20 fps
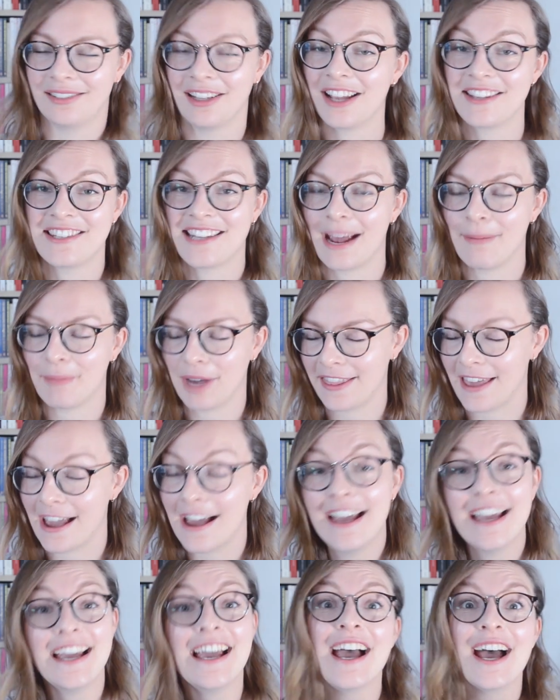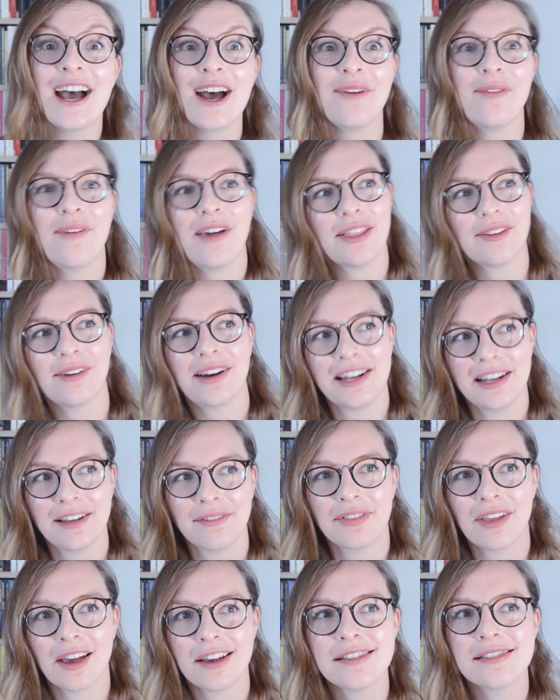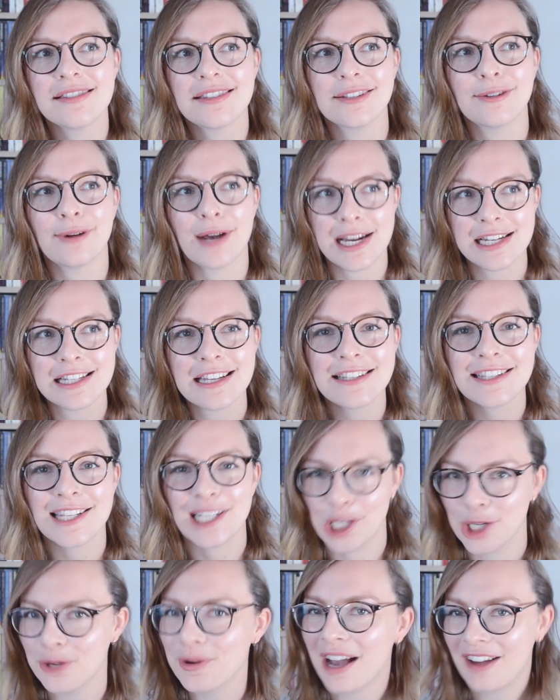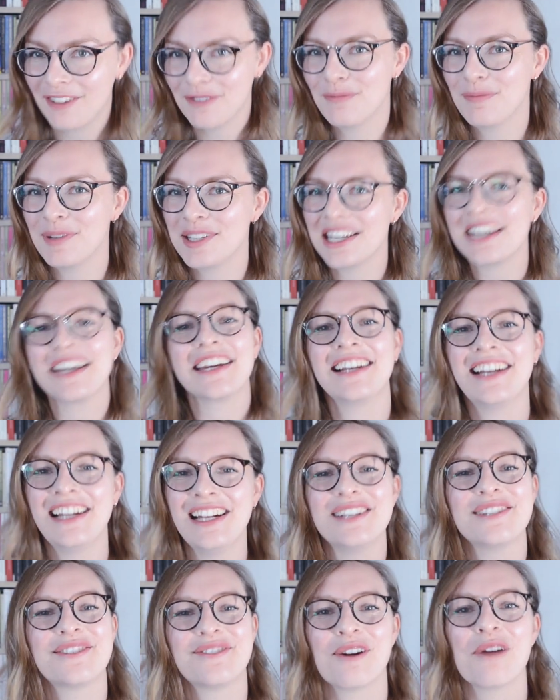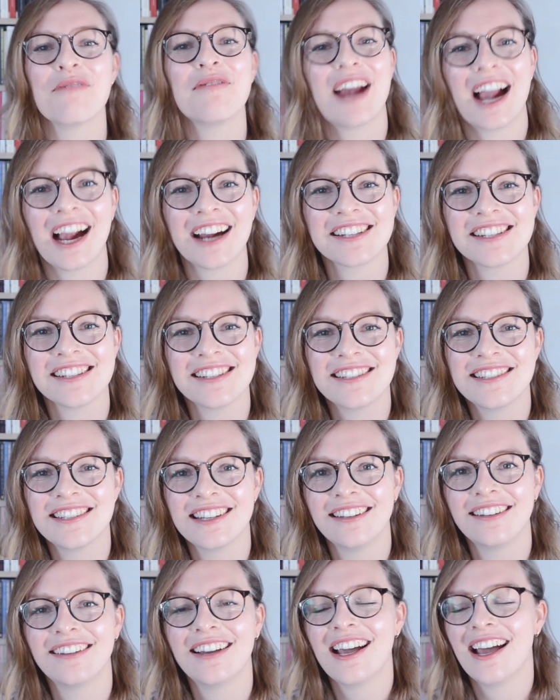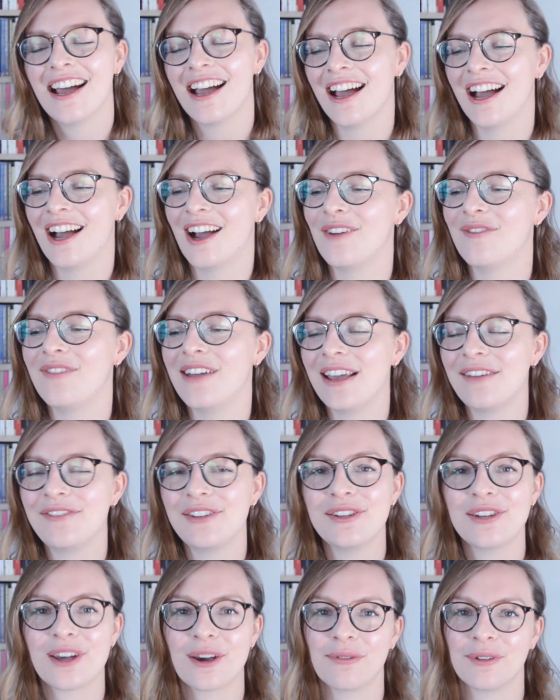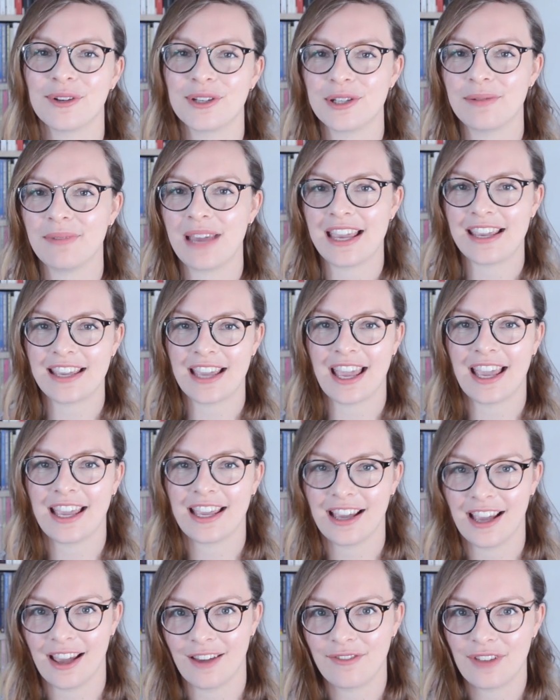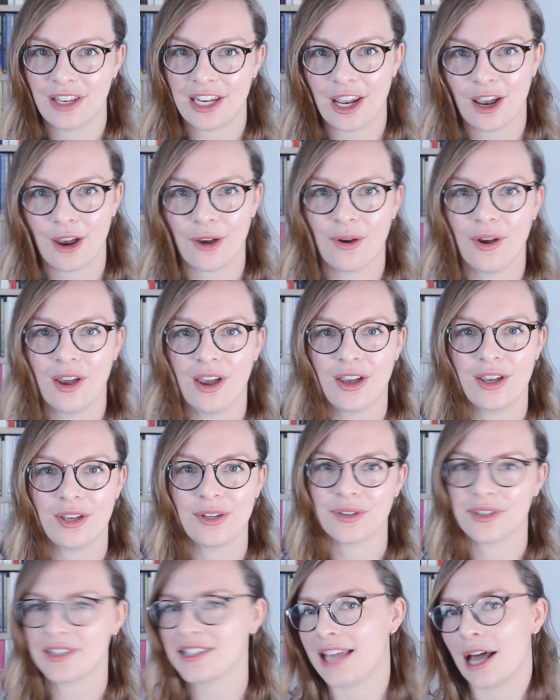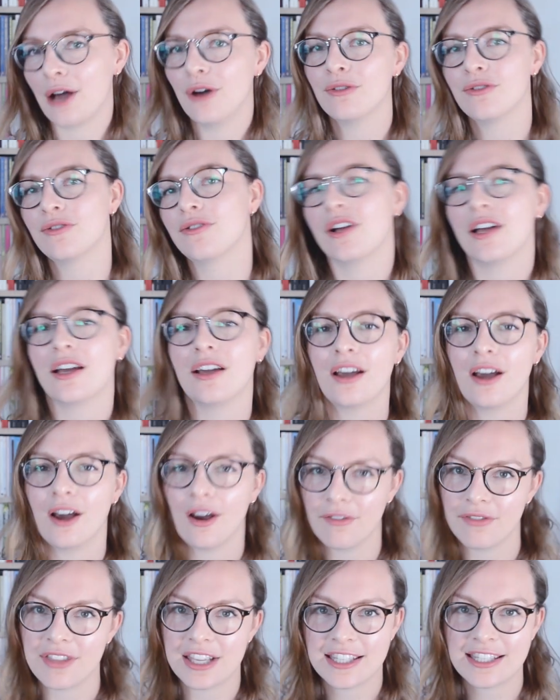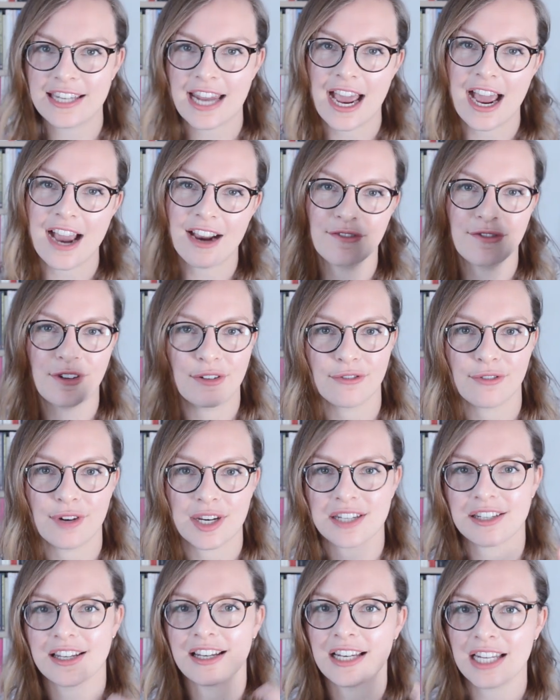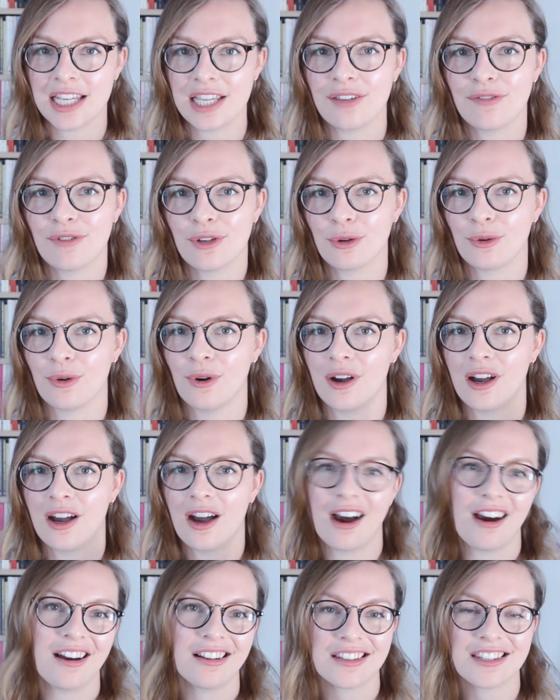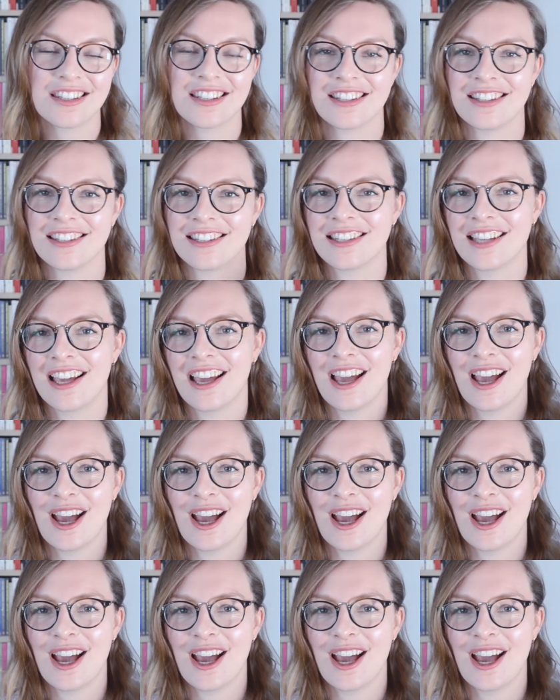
stand by that. Are there any of those questions that you have particularly strong reactions to? If you don't want to make a video yourself of this tag, feel free to leave your answers